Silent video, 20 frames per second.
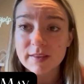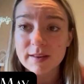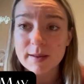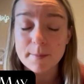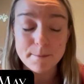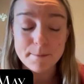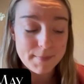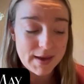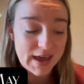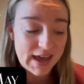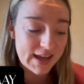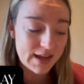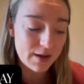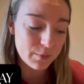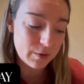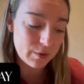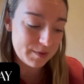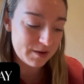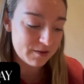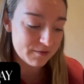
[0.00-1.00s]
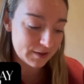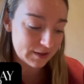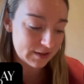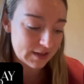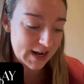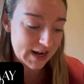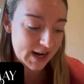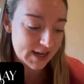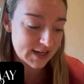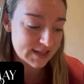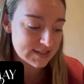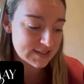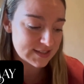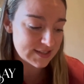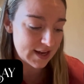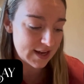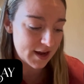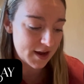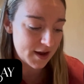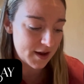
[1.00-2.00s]
May will be really nice.
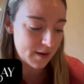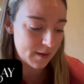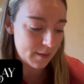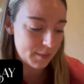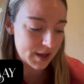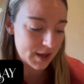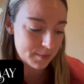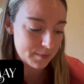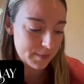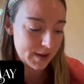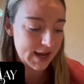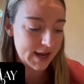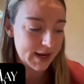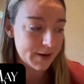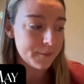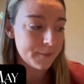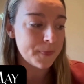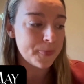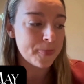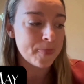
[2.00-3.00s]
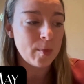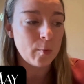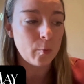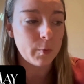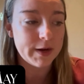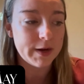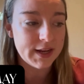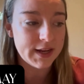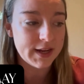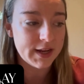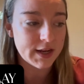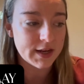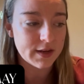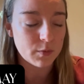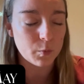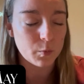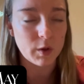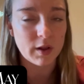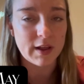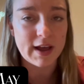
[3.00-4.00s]
In May, we
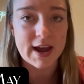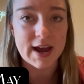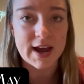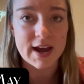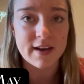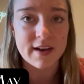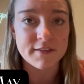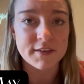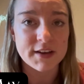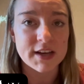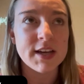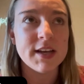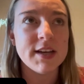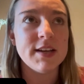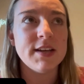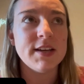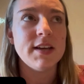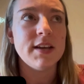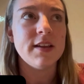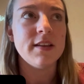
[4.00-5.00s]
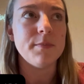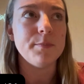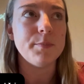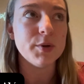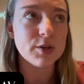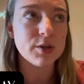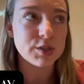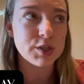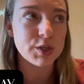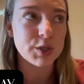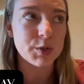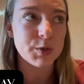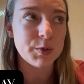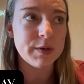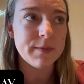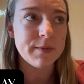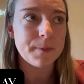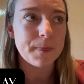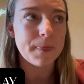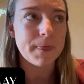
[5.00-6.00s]
will have book
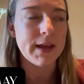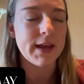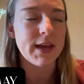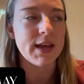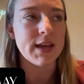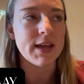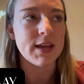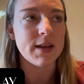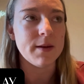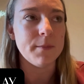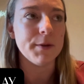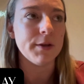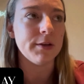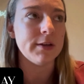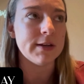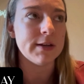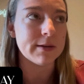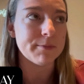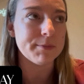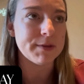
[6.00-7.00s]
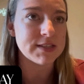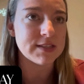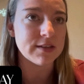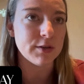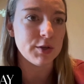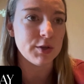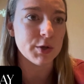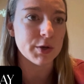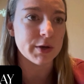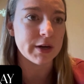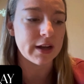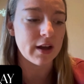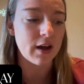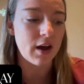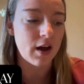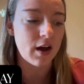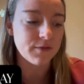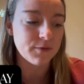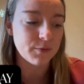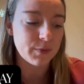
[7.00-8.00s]
2 in Billionaire Beast in New York
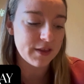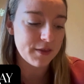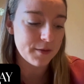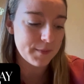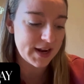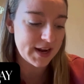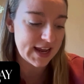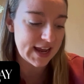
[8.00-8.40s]
off with my